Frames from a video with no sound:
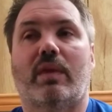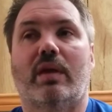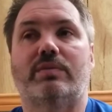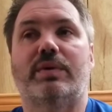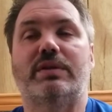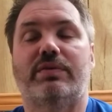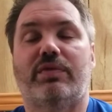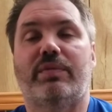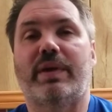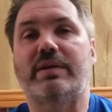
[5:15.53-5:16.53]
as much
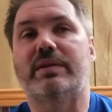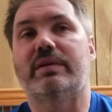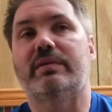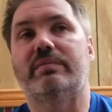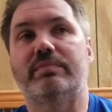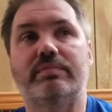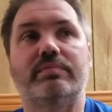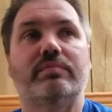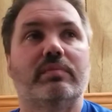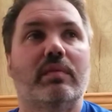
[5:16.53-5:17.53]
information
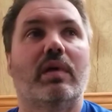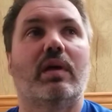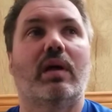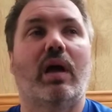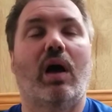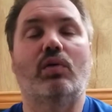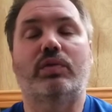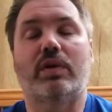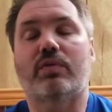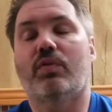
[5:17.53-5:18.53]
out
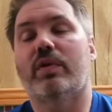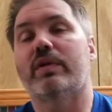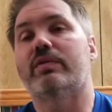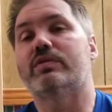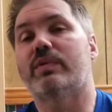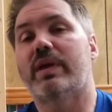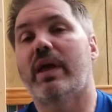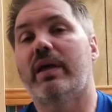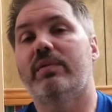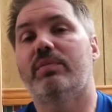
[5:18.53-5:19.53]
there for you as we
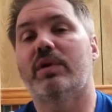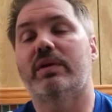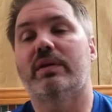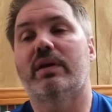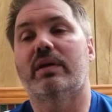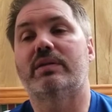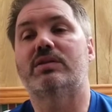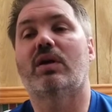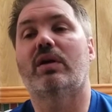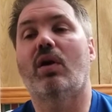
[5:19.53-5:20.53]
can, but it's
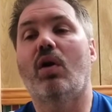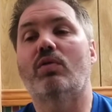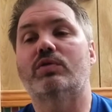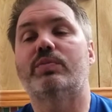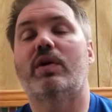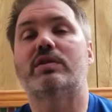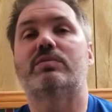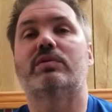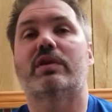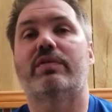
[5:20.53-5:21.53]
not always
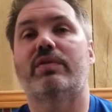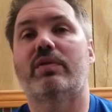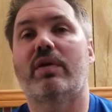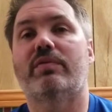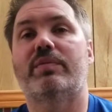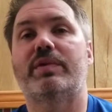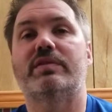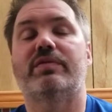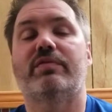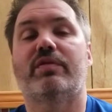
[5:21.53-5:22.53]
possible to give you every piece
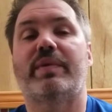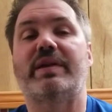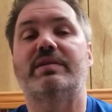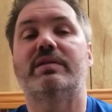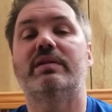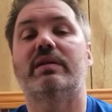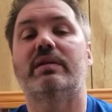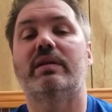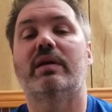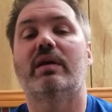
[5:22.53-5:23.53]
of information, and
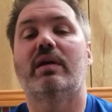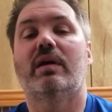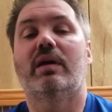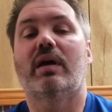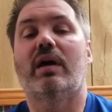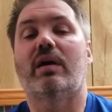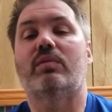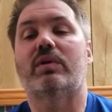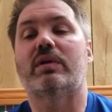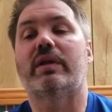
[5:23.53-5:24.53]

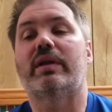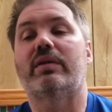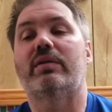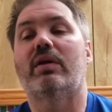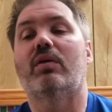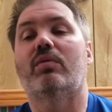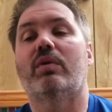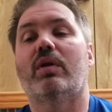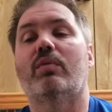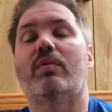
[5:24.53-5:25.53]
we're letting you know,
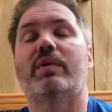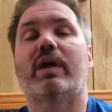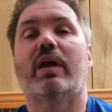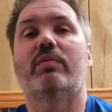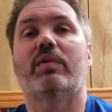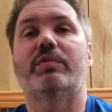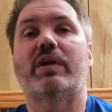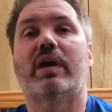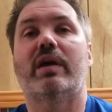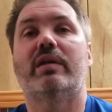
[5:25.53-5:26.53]
what we can when we
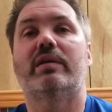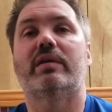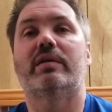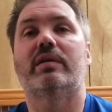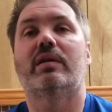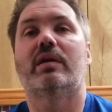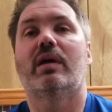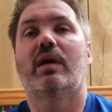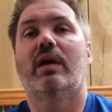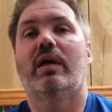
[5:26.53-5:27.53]
can,
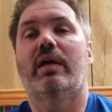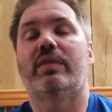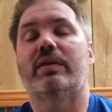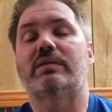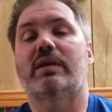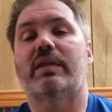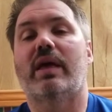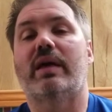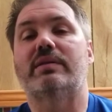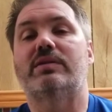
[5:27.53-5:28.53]
and things like
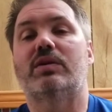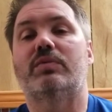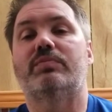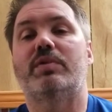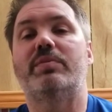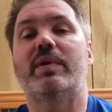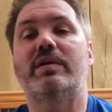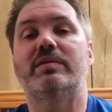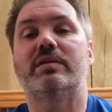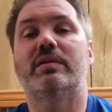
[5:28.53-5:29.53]
that. So be
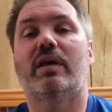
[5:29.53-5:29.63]
patient.